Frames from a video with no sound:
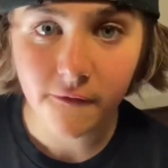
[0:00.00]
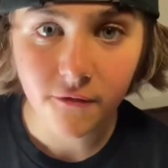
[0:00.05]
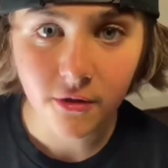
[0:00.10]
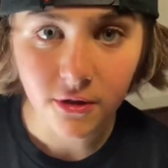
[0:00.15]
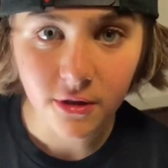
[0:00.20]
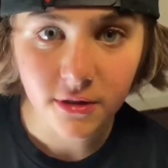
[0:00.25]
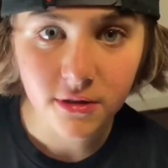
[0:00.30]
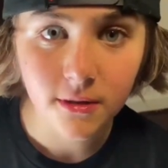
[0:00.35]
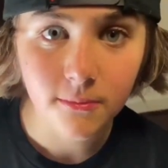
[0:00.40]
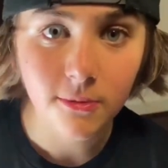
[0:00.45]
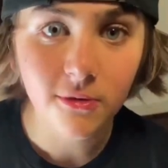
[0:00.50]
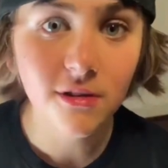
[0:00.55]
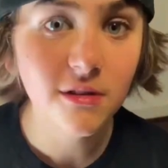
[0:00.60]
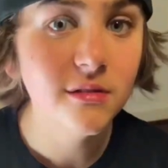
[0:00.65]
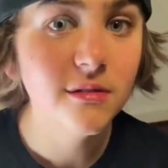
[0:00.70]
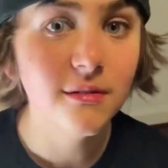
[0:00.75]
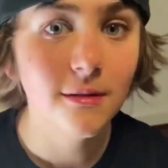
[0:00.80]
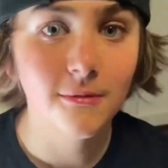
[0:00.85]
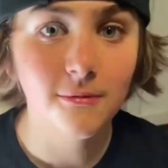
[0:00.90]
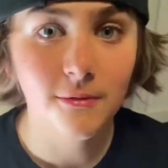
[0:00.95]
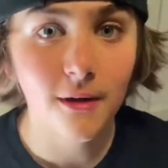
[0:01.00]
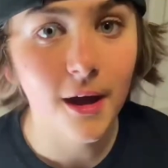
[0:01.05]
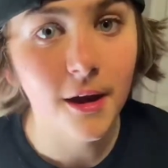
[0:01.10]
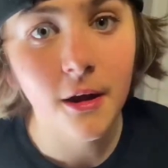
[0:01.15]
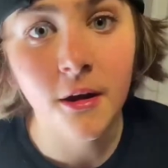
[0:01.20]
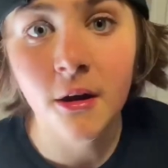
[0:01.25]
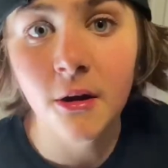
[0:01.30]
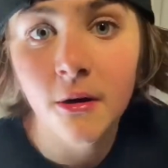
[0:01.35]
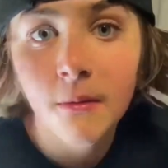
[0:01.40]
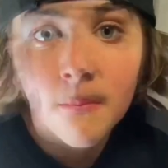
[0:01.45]
for Glossy Boys right at
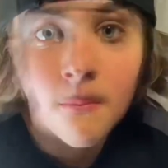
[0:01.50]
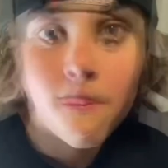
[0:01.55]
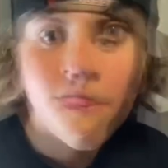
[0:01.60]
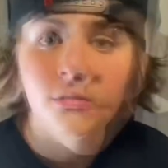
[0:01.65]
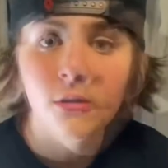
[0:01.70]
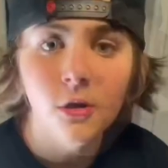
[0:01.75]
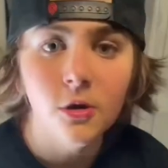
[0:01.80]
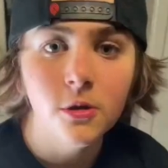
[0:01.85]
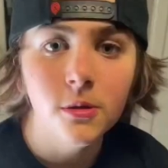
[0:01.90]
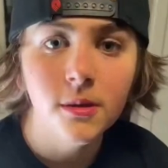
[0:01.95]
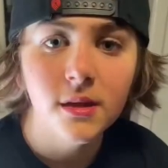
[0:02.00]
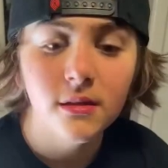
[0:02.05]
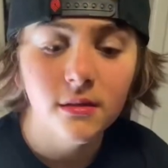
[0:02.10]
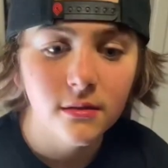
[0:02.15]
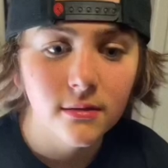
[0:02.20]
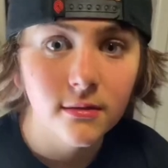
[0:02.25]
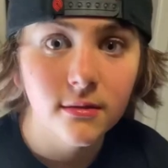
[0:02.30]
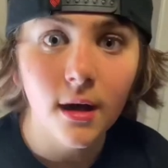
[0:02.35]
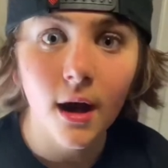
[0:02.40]
home. So these